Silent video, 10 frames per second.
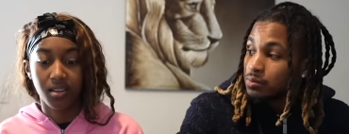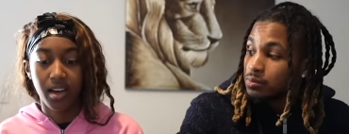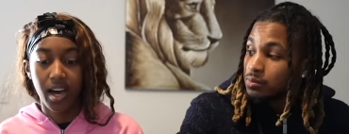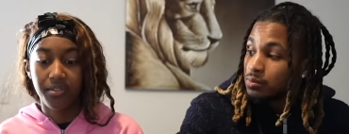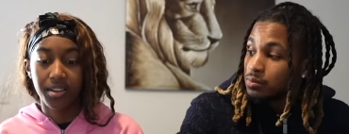
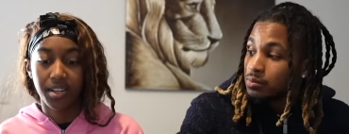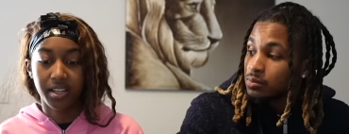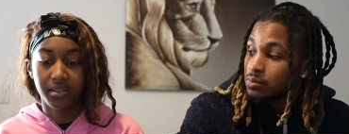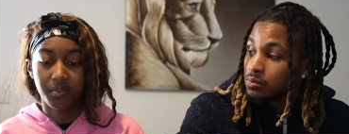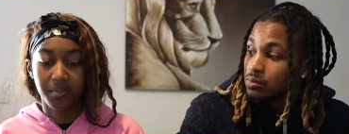Speaker 1: have it
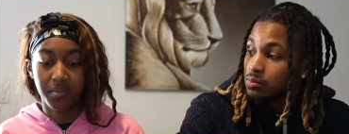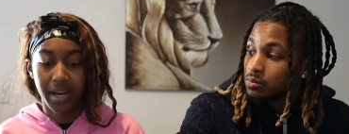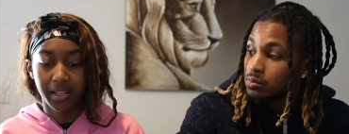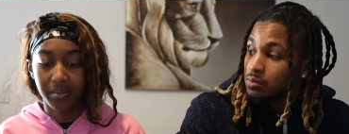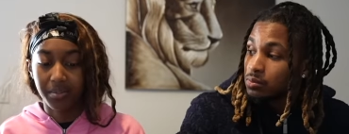like
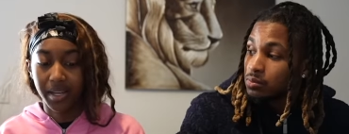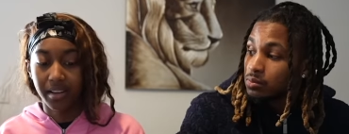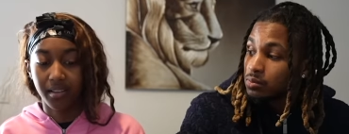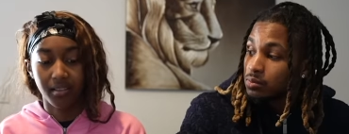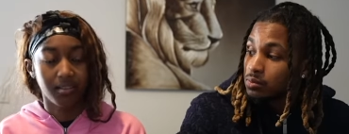back to
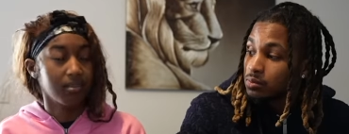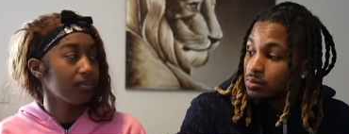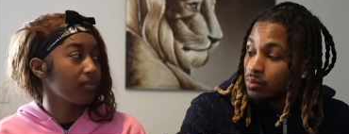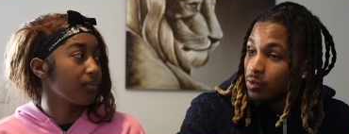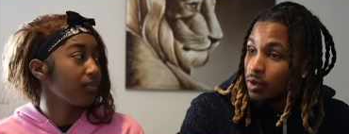back.
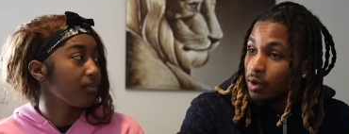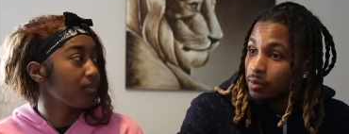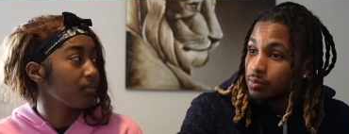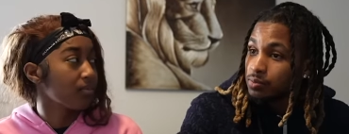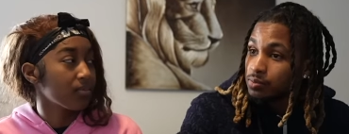Yeah.
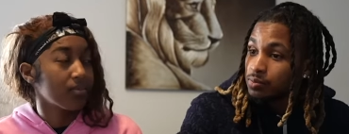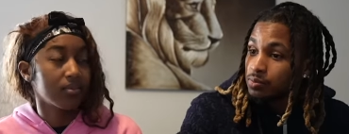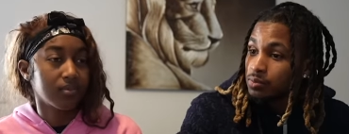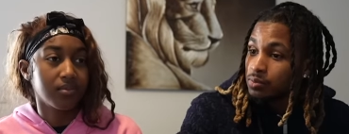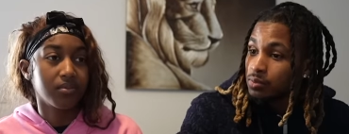
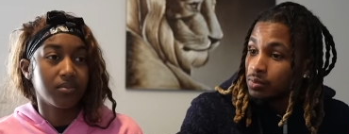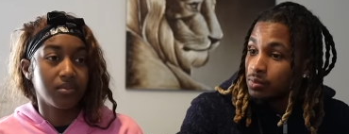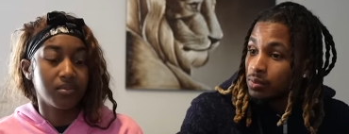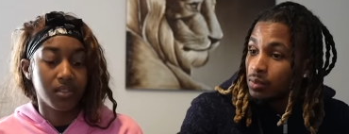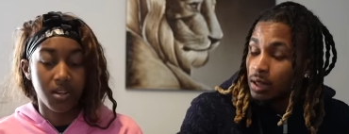
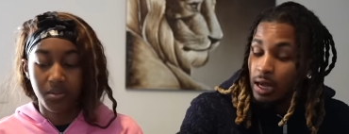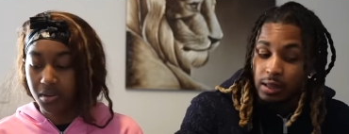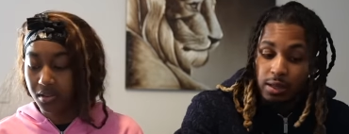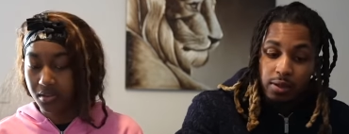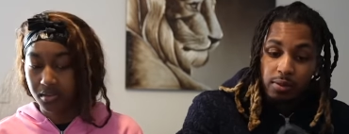I, I
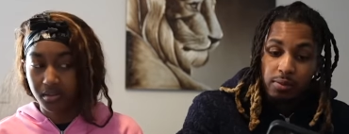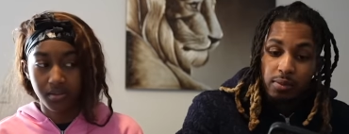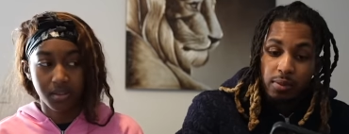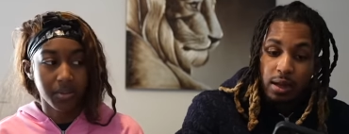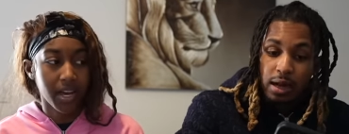think
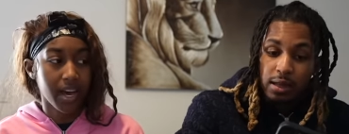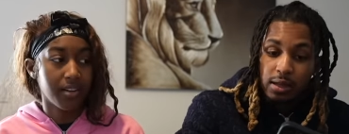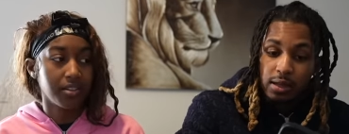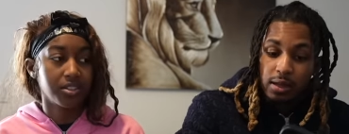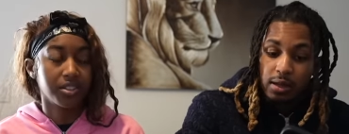them to have
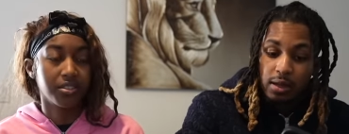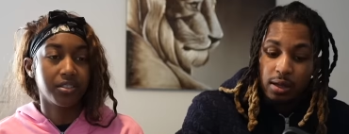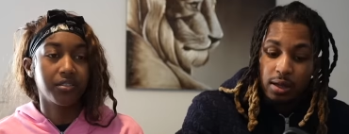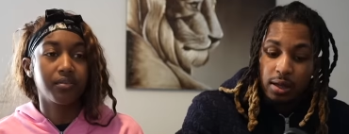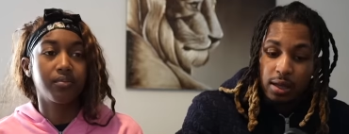think, each other.
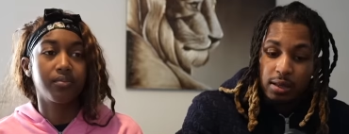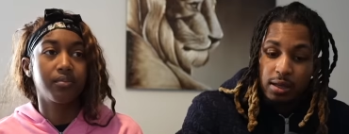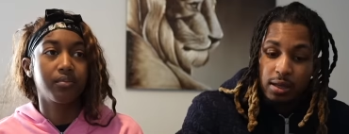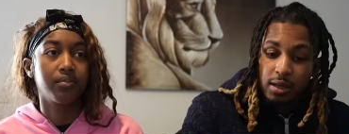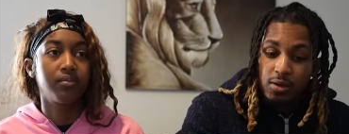
Speaker 2: I
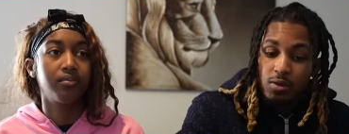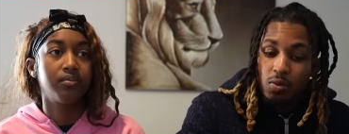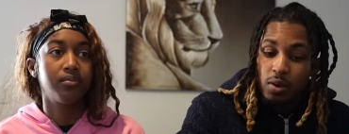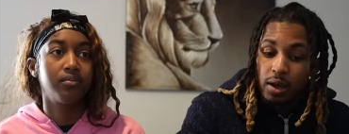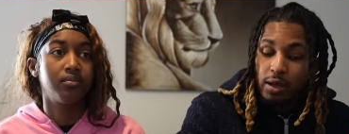think either
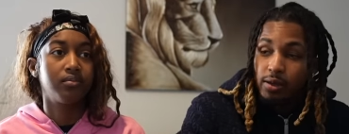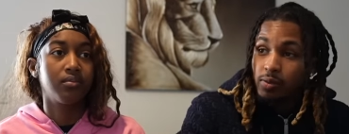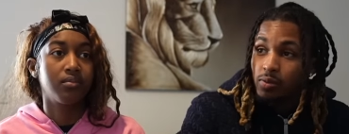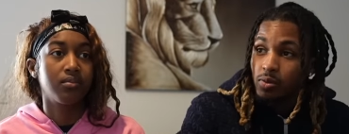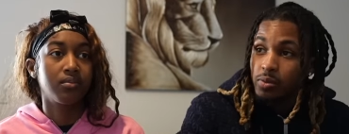way
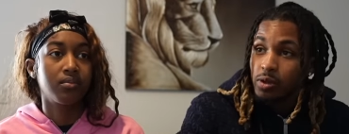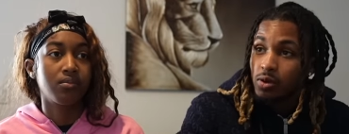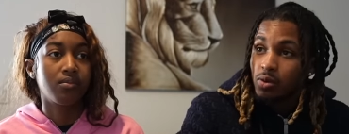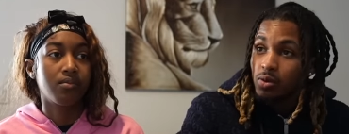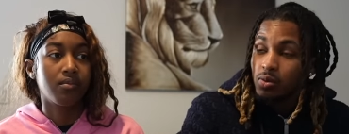would be
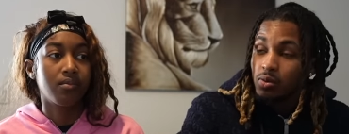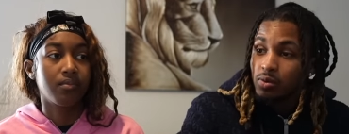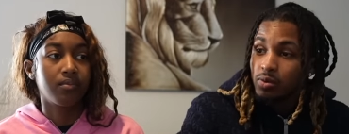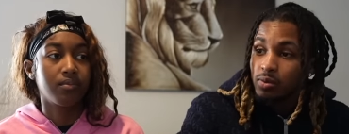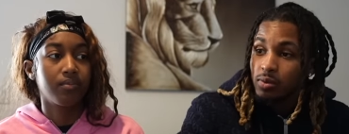cool
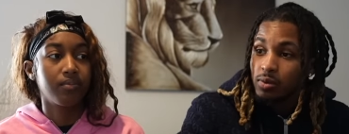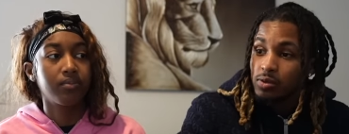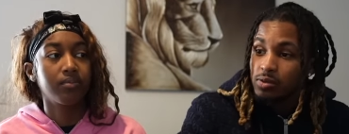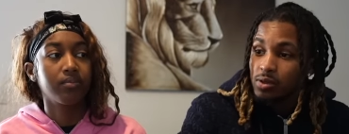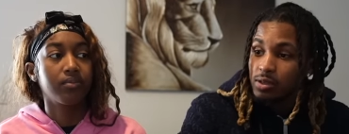
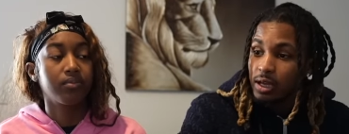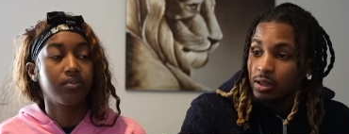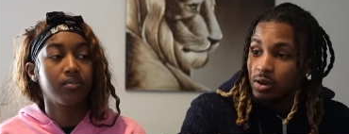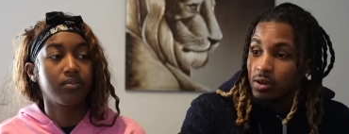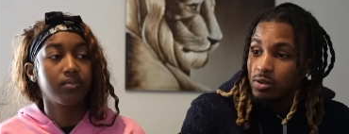because those like
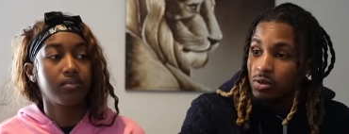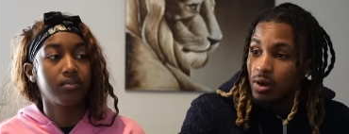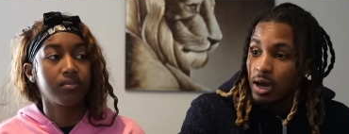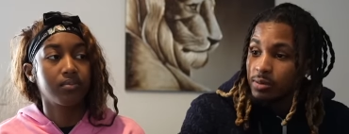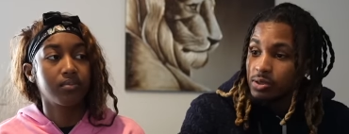the only
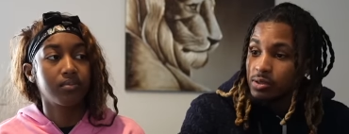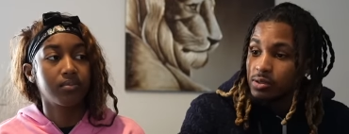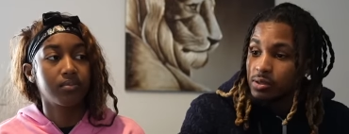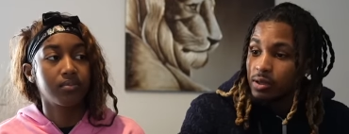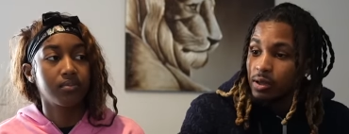two
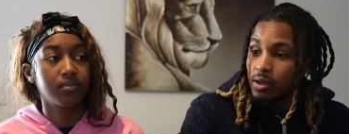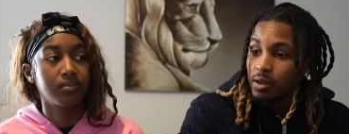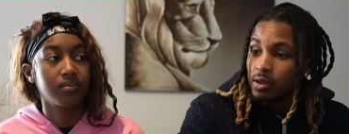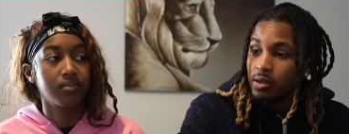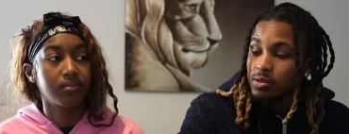options.
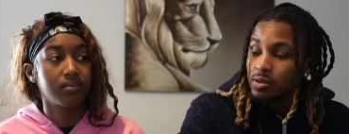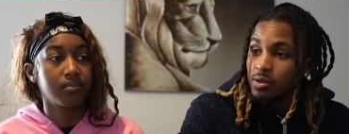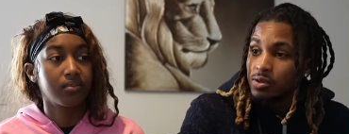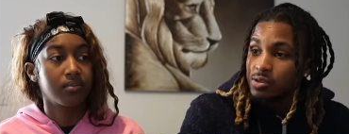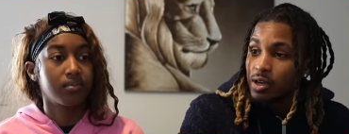It's either
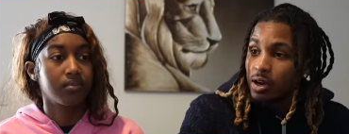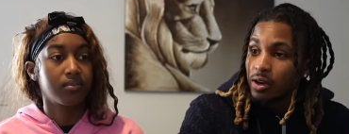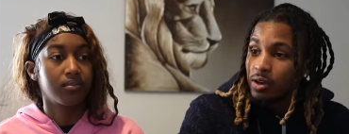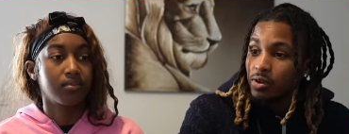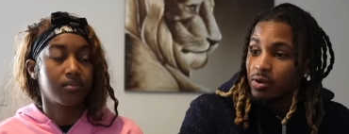the surrogate